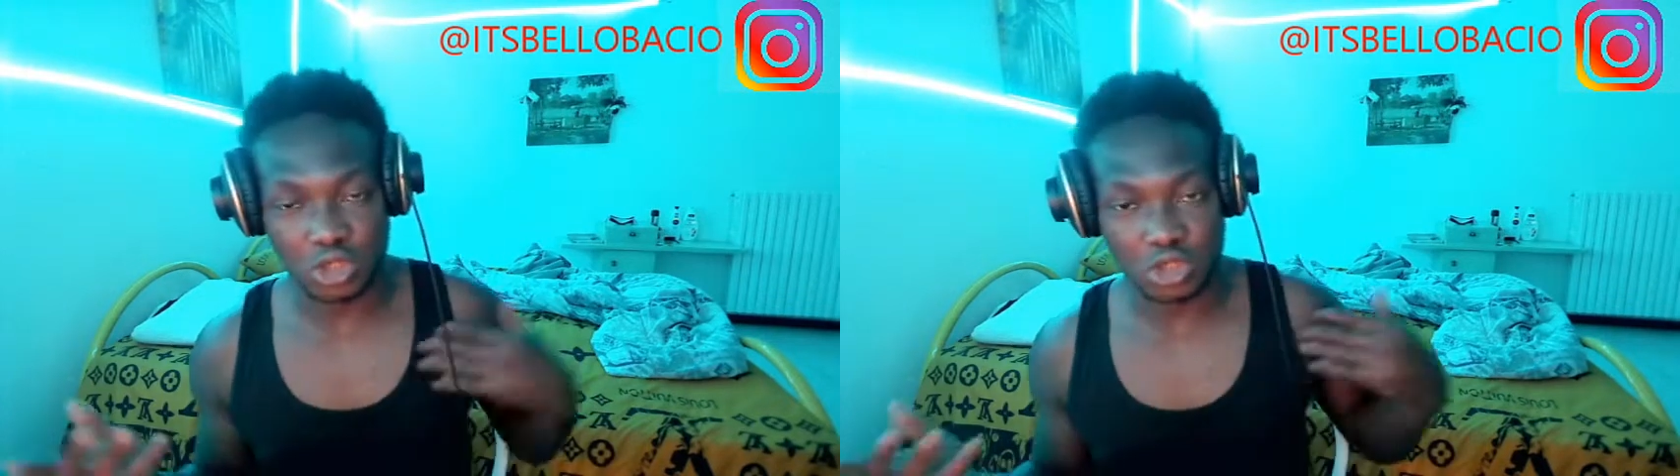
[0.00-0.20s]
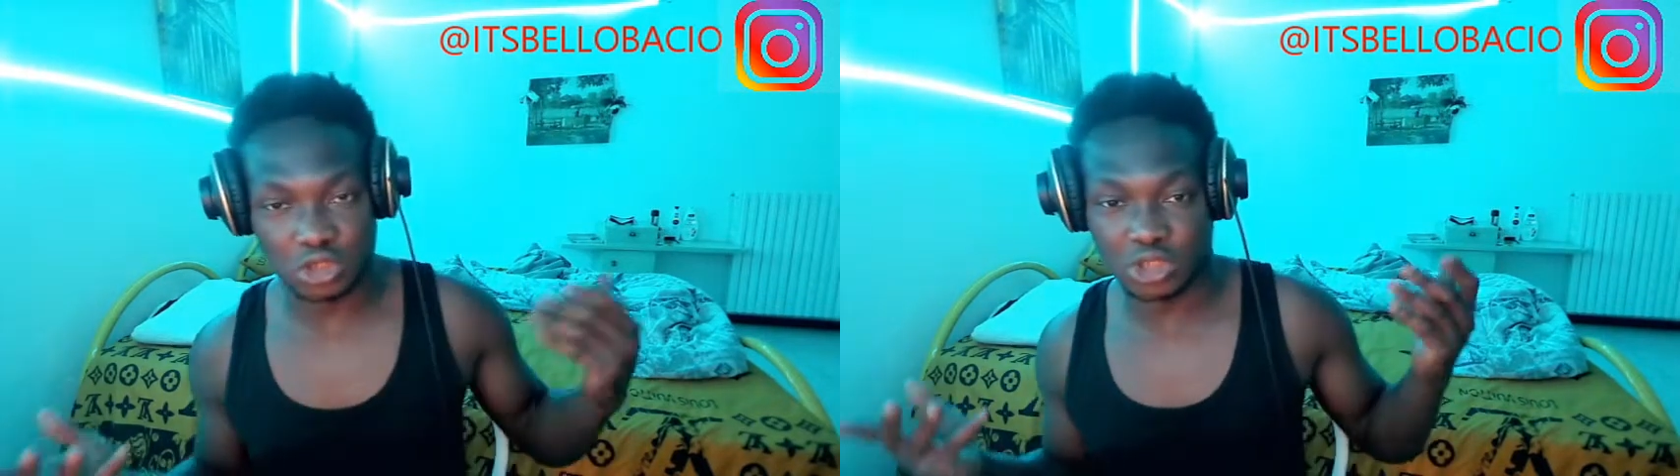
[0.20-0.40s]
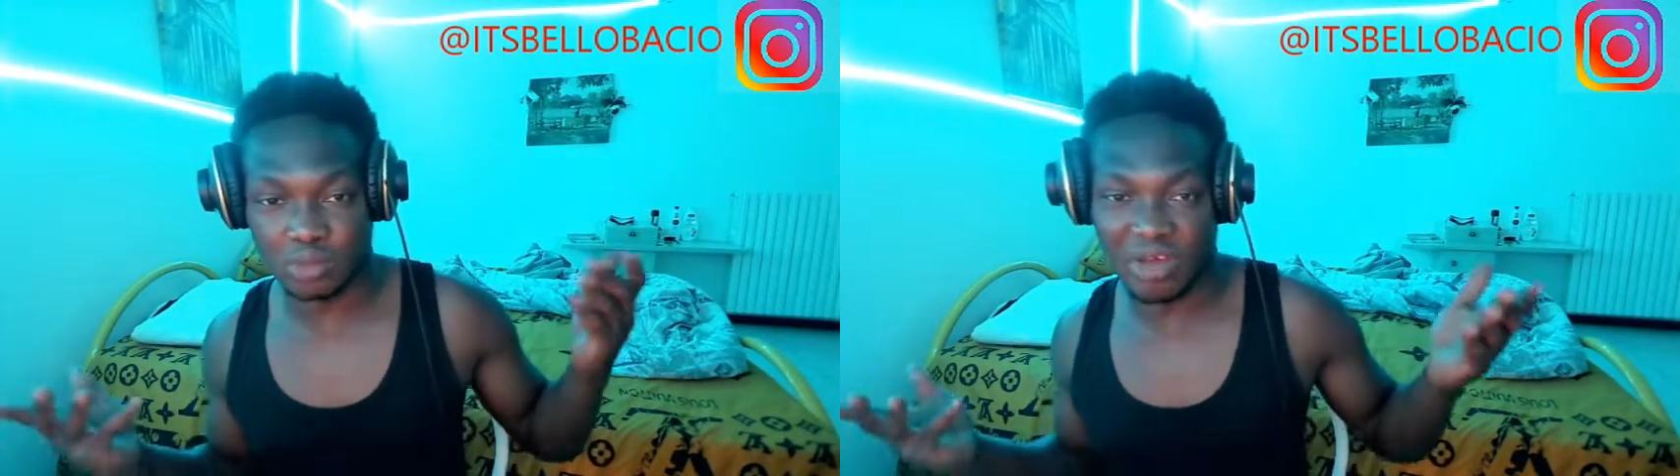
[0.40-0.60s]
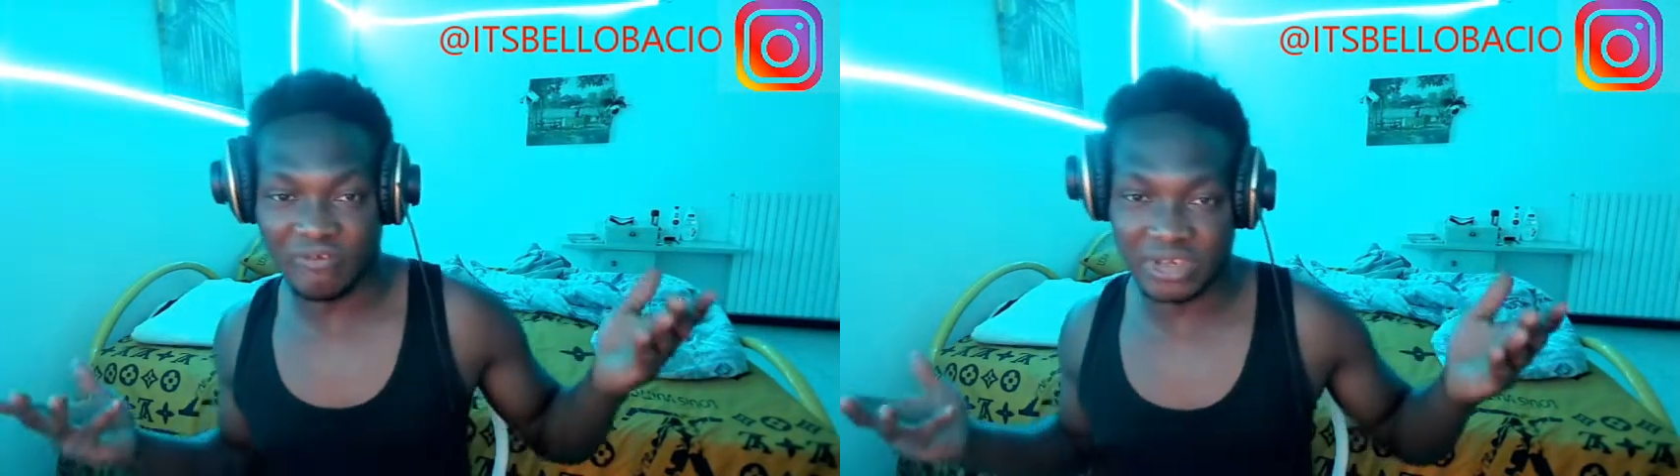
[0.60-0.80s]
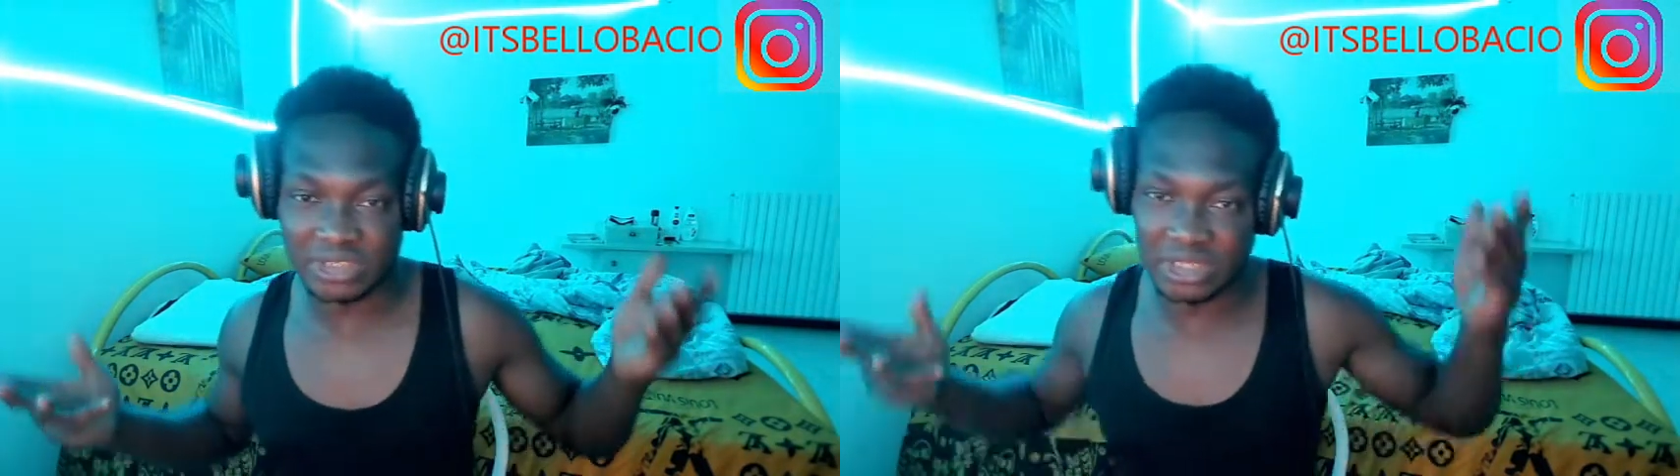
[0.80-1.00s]
is still my
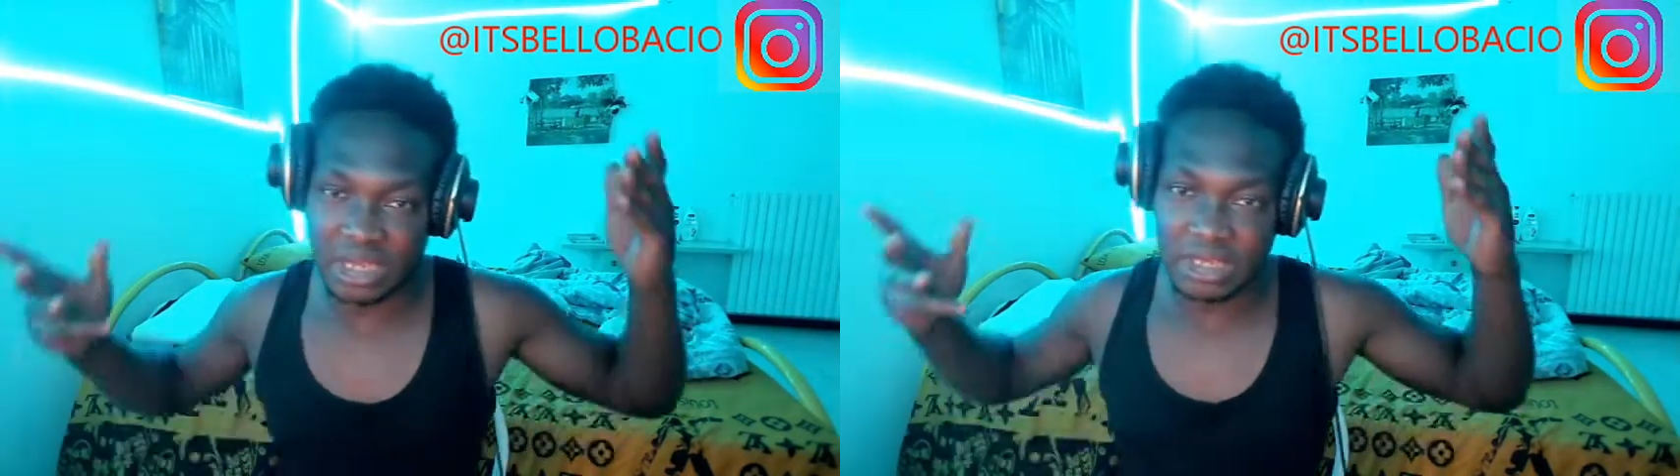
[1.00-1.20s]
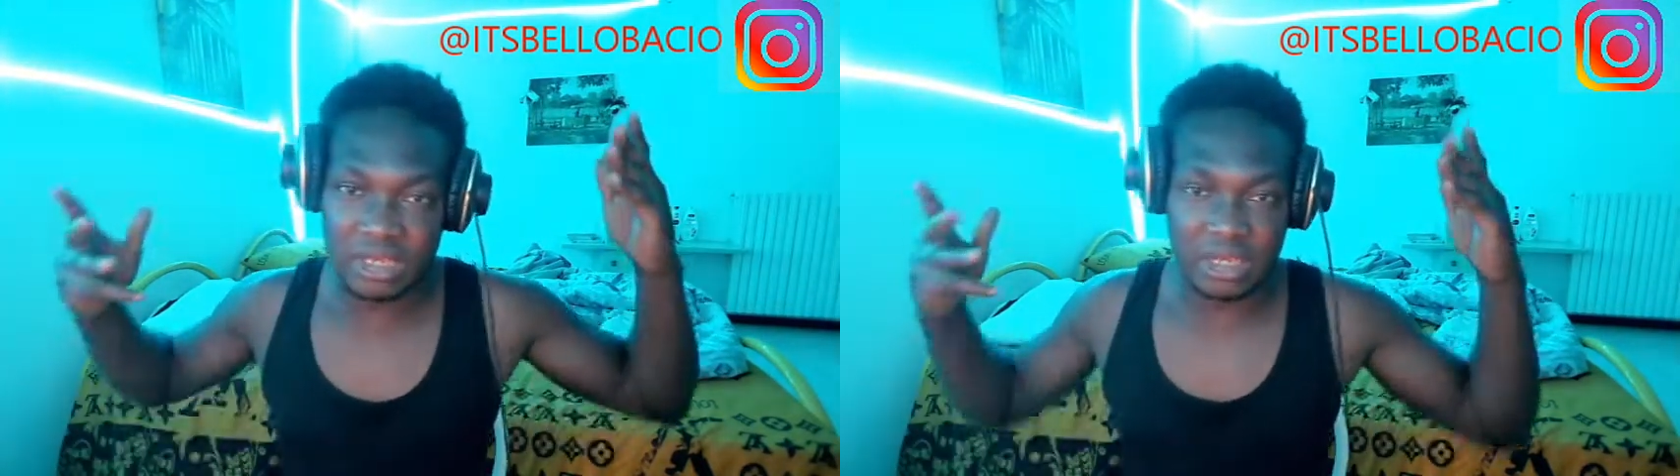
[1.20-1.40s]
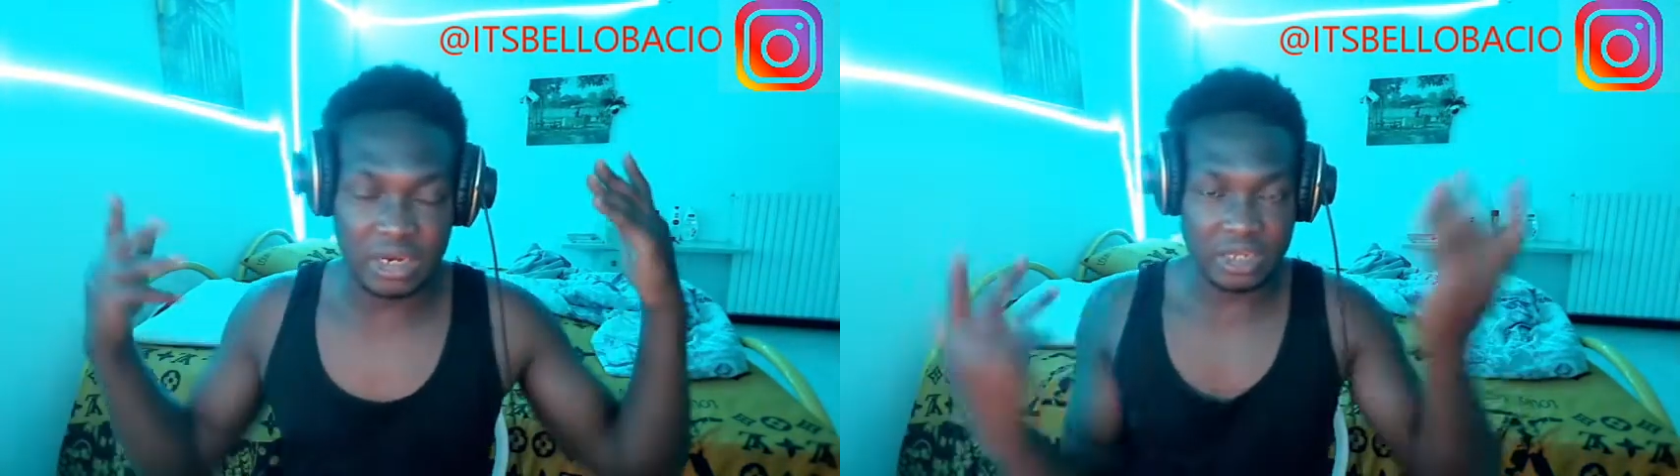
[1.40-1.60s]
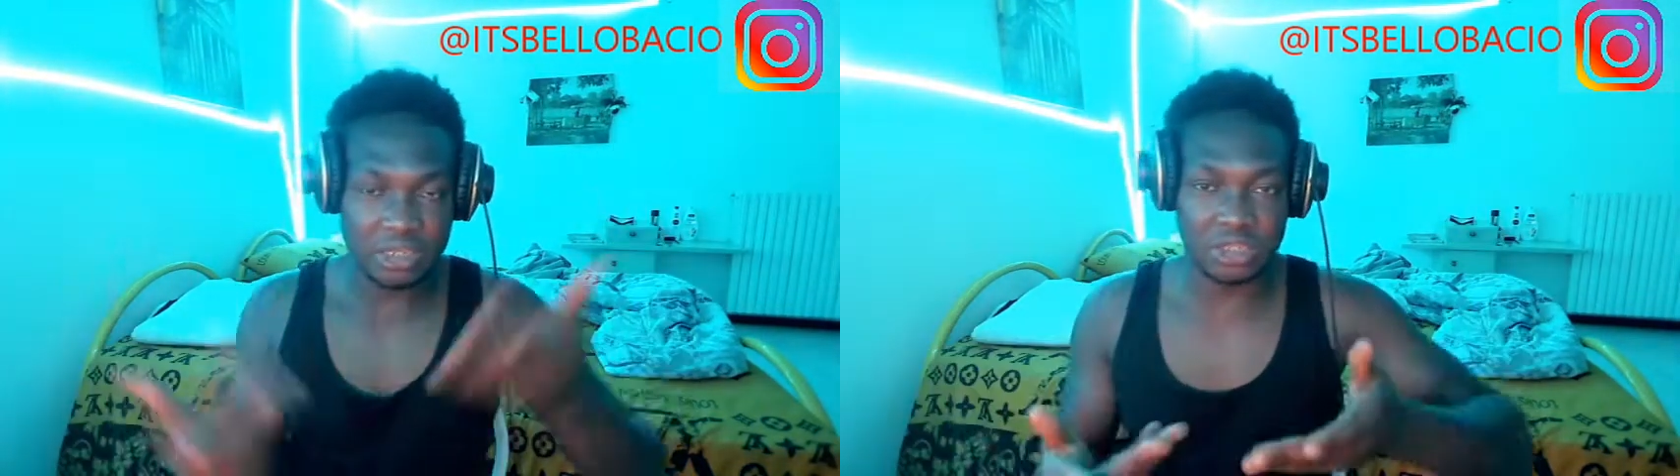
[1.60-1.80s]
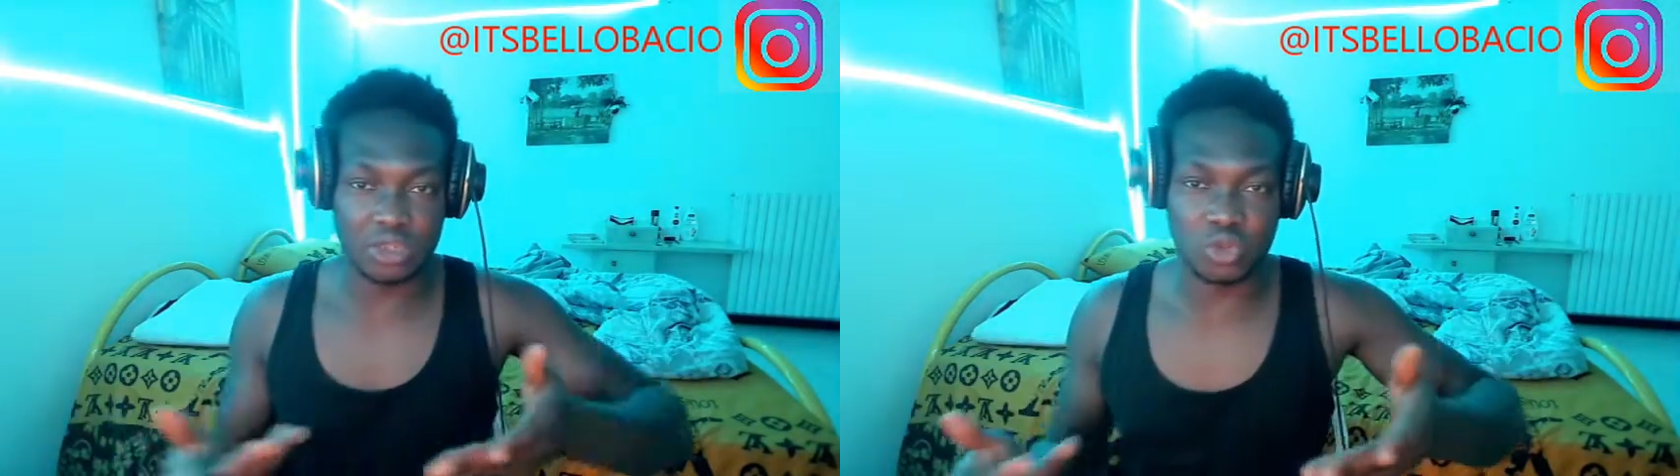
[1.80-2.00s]
first time
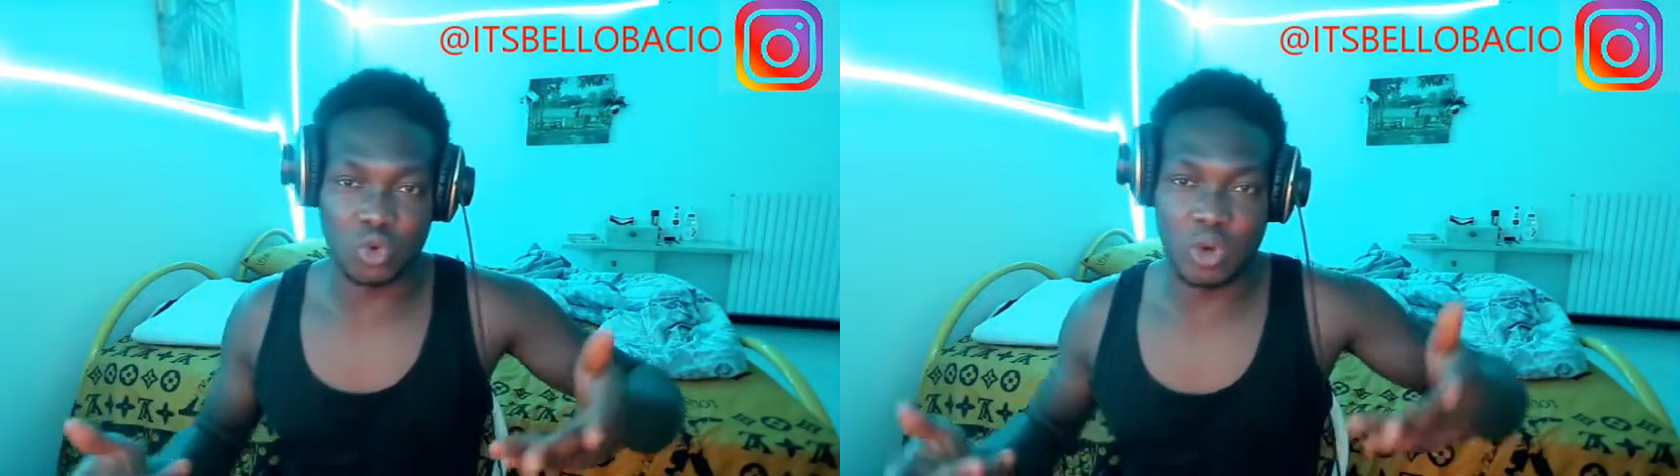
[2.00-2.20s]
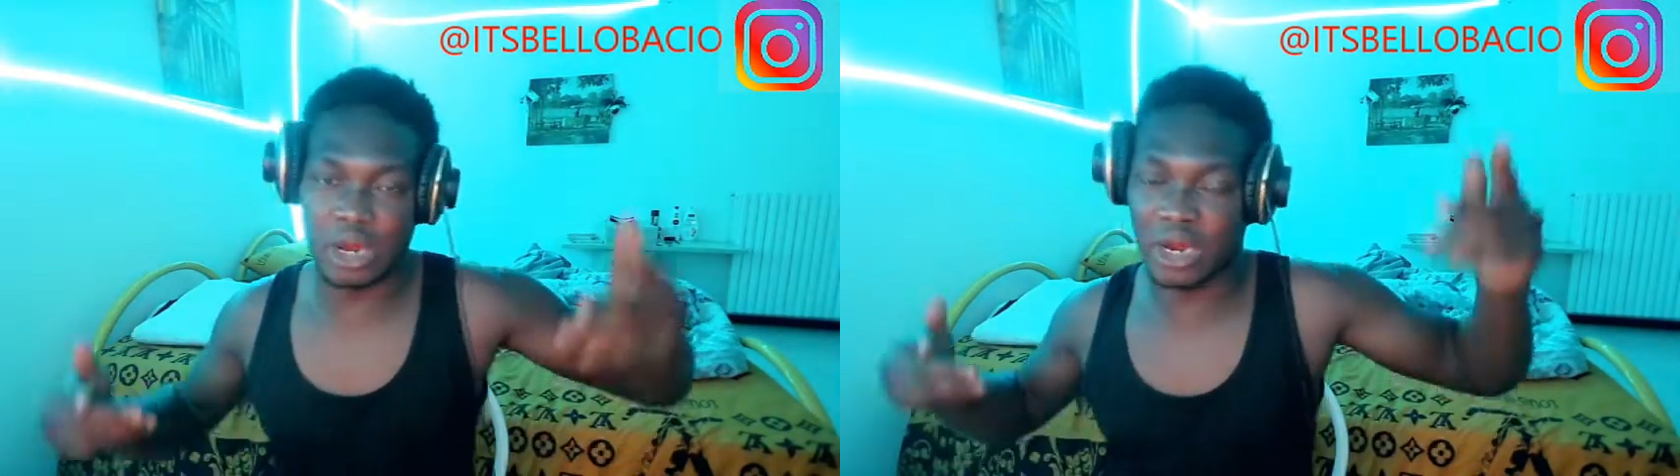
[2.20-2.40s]
listening to her.